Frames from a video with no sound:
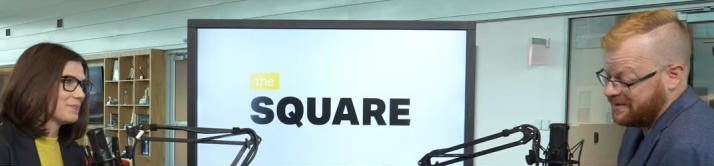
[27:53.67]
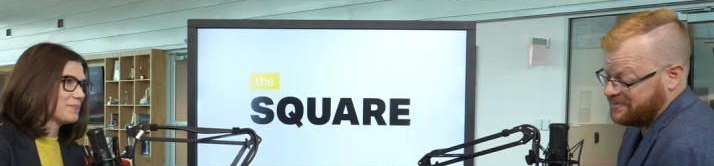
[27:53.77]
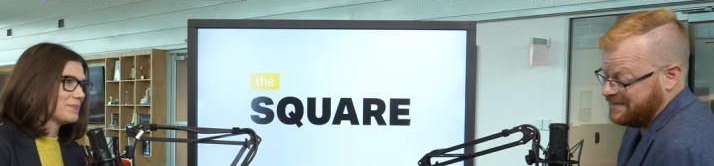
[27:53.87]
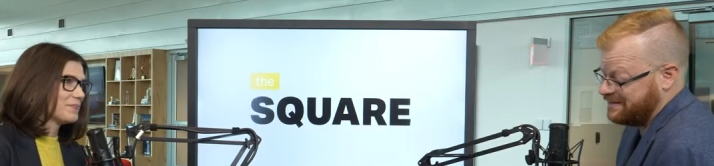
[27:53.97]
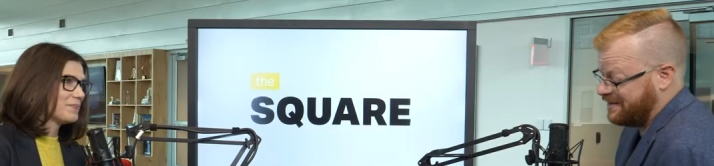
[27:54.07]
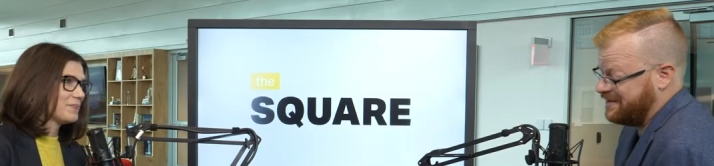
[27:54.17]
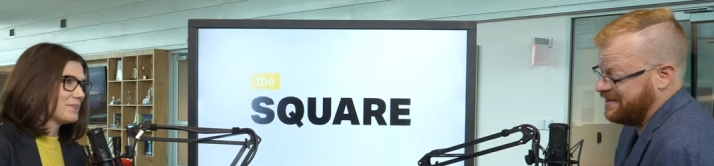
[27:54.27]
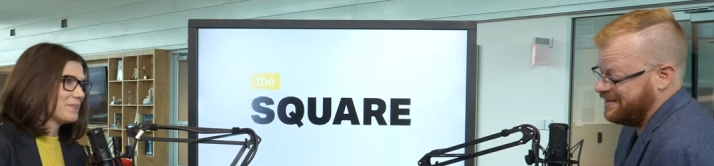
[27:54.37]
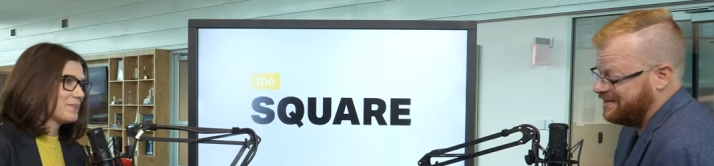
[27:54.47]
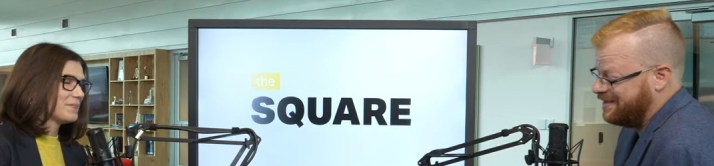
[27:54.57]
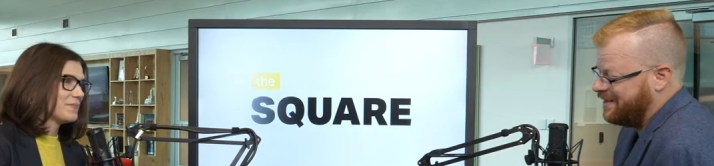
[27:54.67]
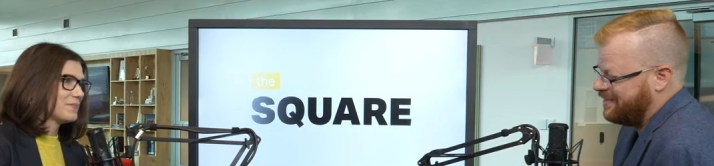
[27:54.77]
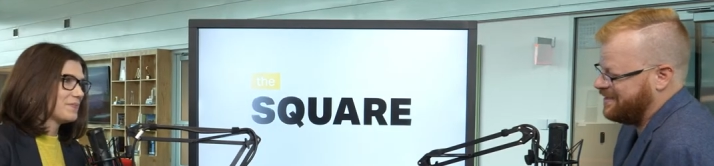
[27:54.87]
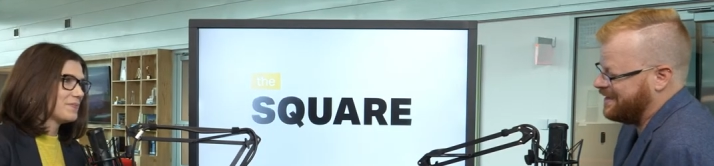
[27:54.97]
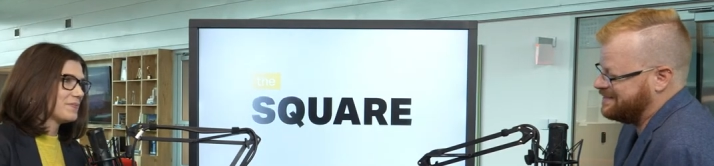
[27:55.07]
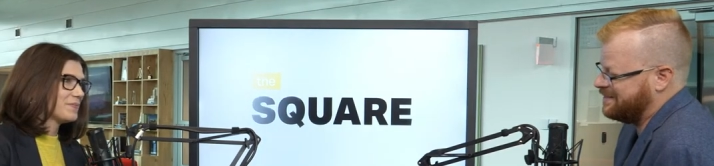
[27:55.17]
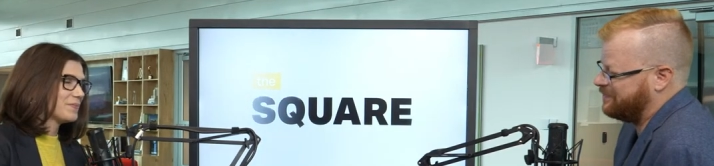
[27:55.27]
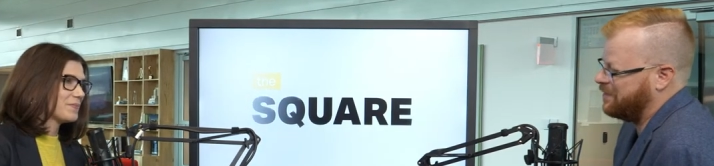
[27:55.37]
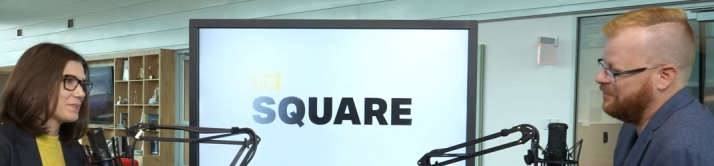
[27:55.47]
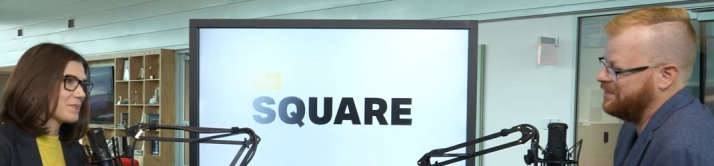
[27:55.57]
Speaker 1: think, again, the idea of
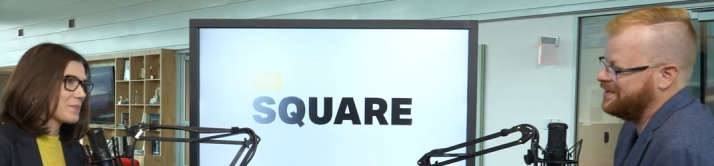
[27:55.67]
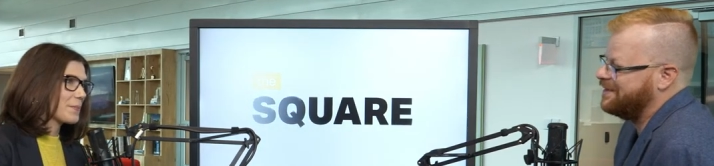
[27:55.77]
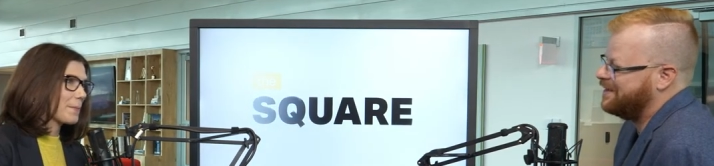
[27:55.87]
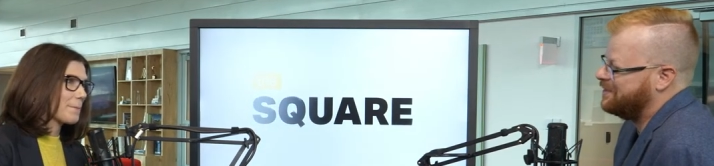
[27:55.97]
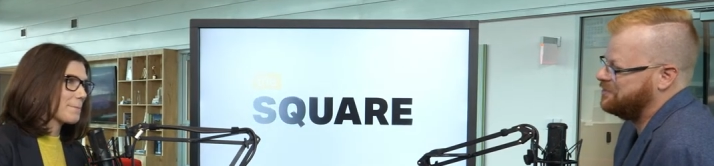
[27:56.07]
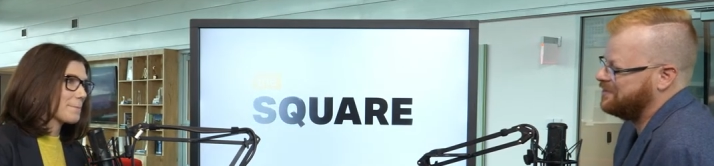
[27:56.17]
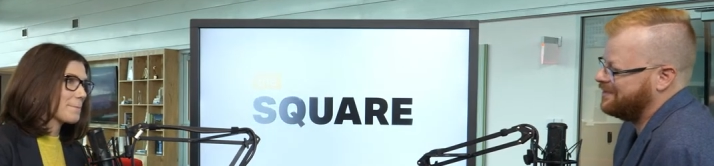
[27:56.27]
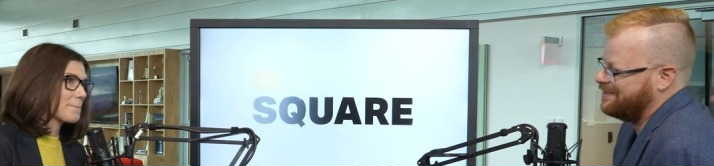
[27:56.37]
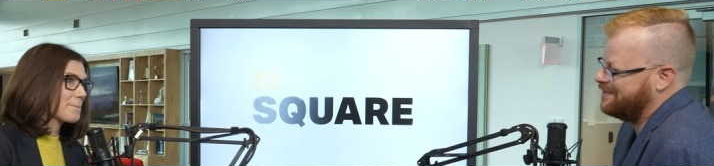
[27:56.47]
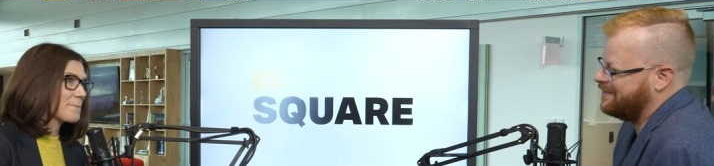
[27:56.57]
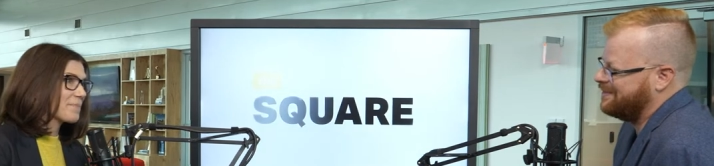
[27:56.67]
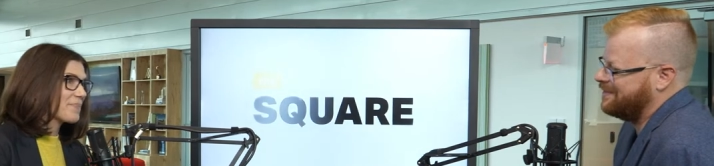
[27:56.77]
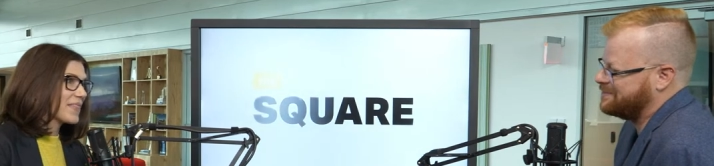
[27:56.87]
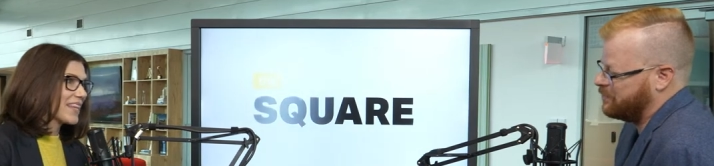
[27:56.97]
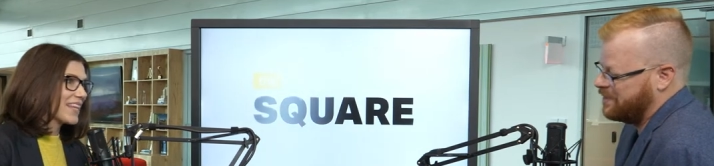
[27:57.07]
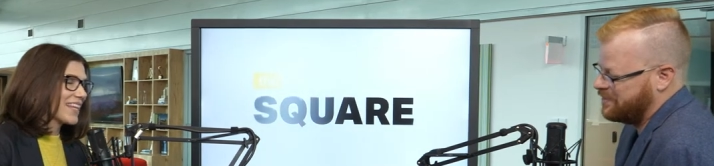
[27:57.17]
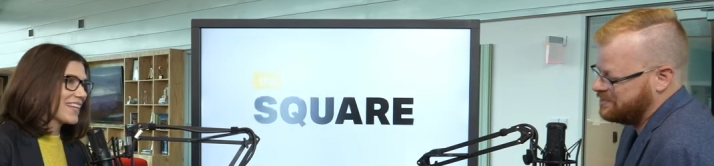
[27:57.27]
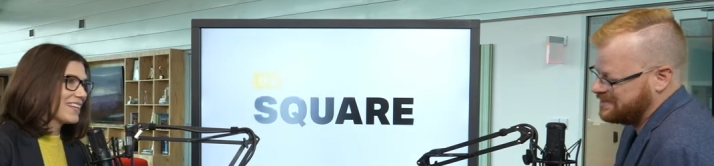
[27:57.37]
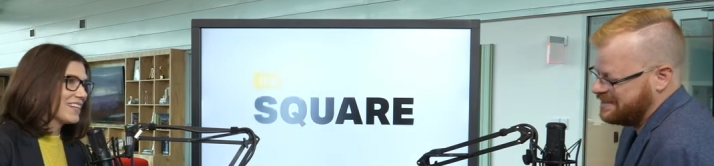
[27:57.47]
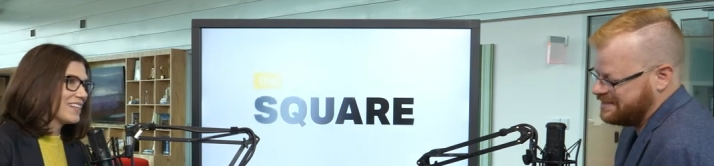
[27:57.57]
COVID, you, that's one of
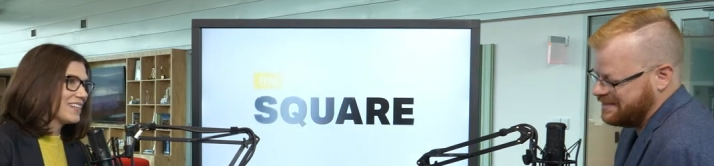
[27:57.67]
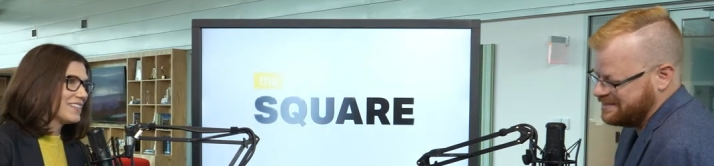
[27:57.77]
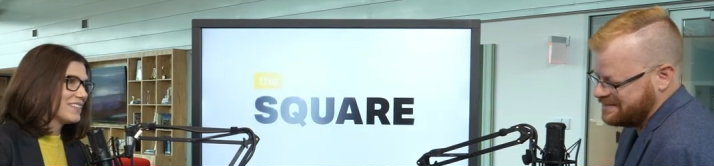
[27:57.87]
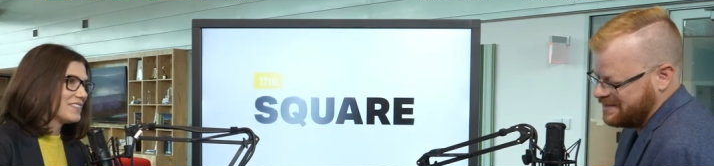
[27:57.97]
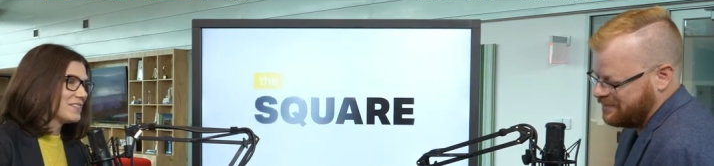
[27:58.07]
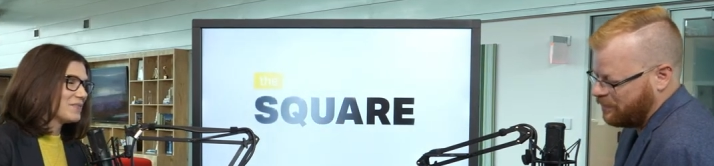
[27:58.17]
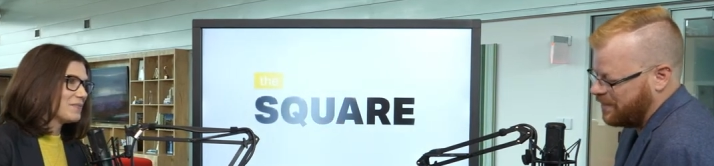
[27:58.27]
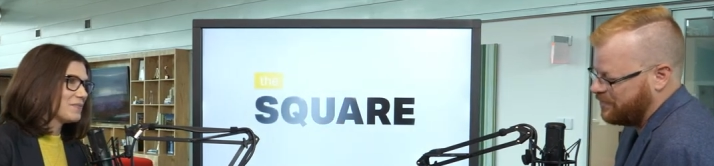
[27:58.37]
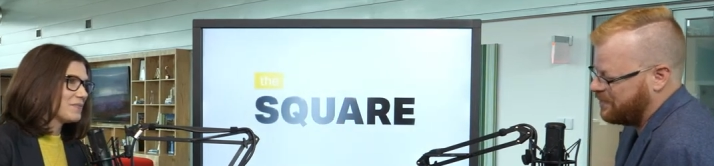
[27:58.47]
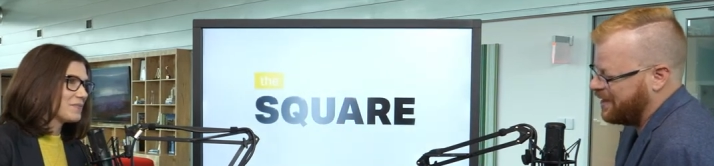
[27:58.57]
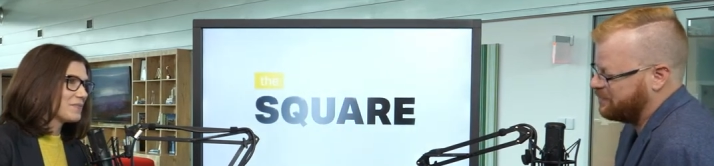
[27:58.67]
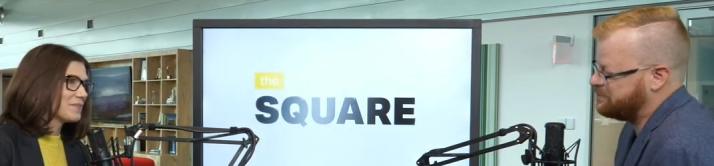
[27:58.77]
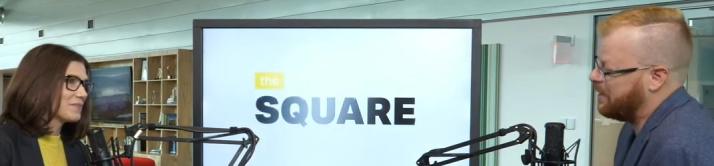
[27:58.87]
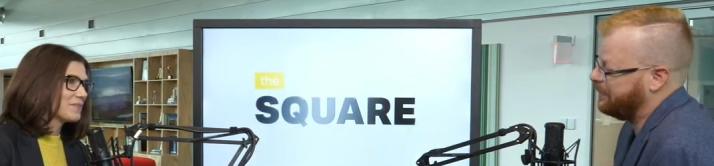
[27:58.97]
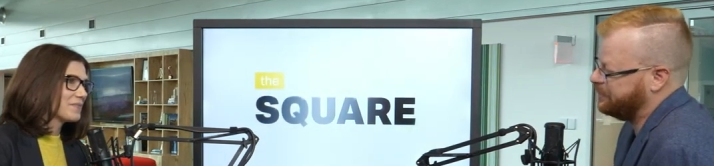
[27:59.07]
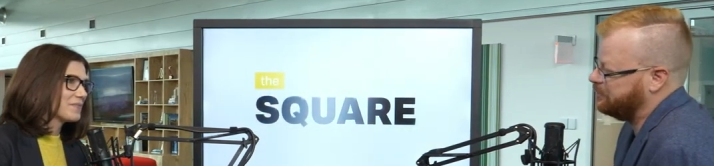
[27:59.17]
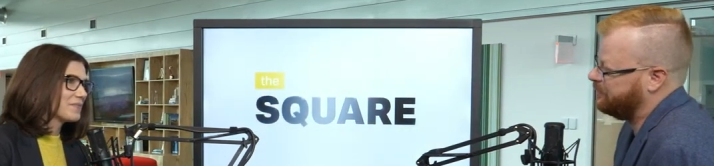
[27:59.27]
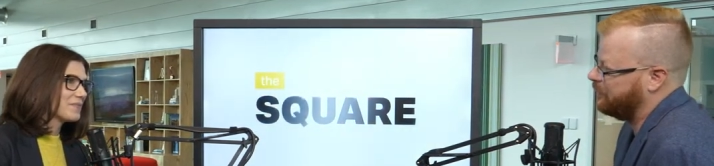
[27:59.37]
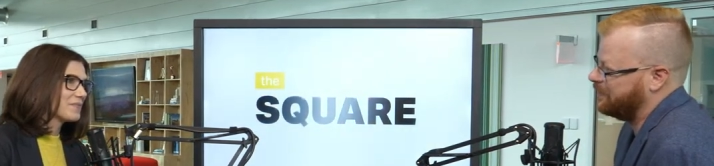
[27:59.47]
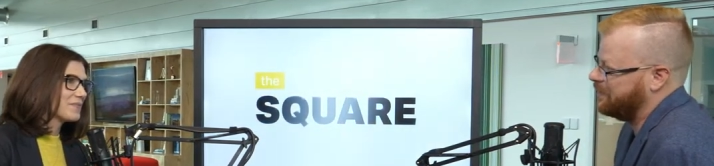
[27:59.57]
those ideas that whether or not it was popular
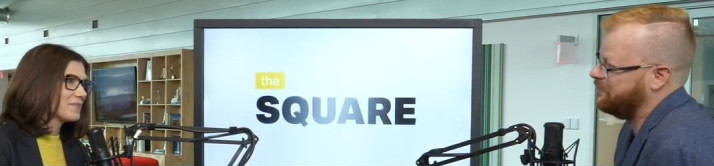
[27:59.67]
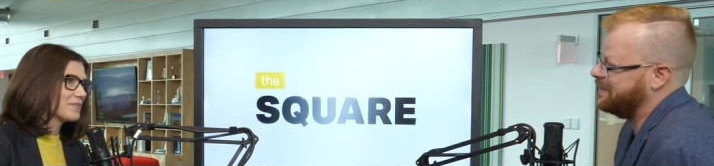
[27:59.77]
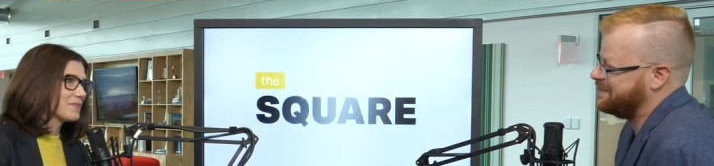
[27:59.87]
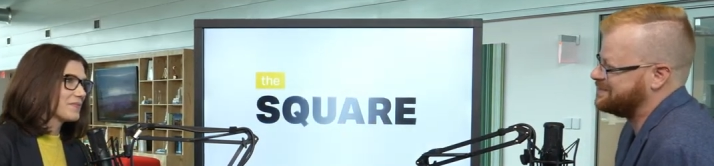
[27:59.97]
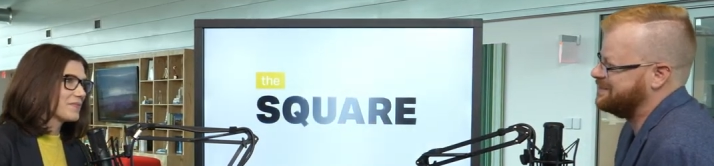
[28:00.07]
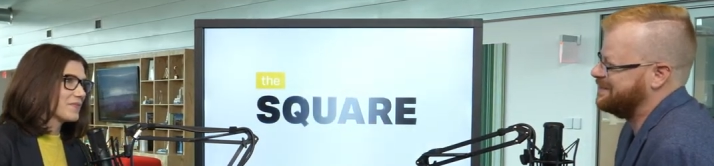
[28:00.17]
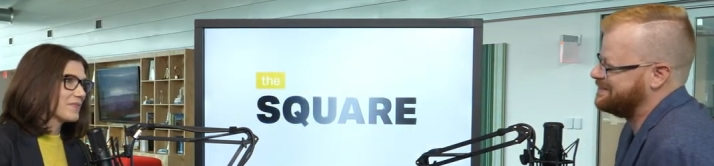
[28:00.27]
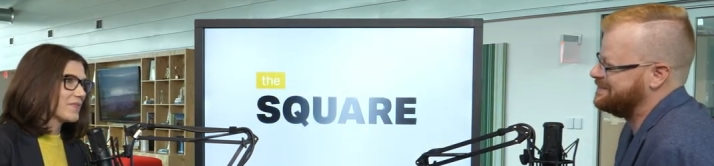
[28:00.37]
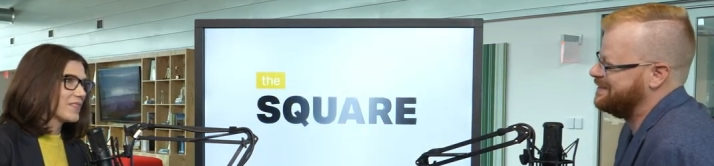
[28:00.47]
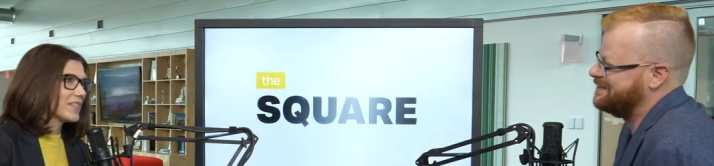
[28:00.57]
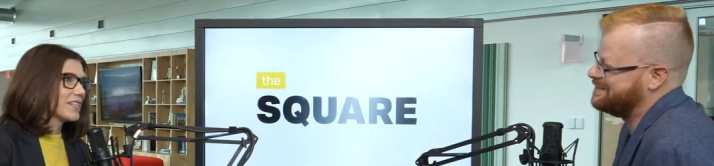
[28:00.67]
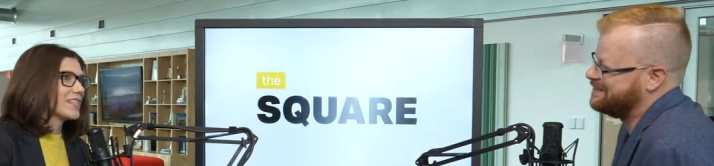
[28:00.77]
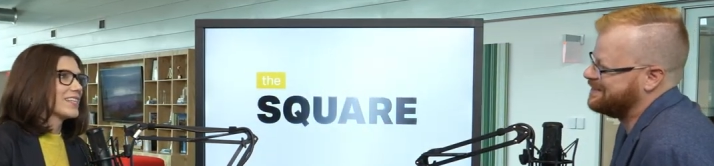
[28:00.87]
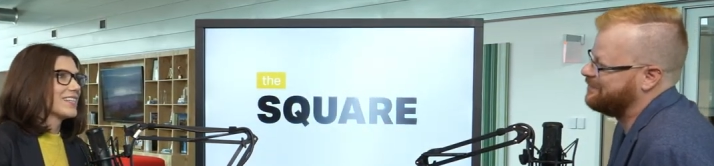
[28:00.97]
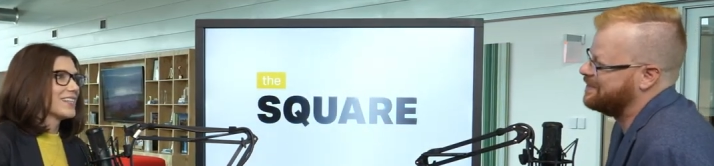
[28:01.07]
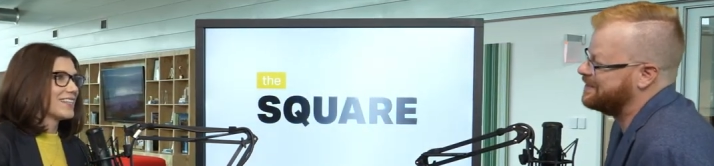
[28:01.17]
before COVID, it's a, it's, it's a definite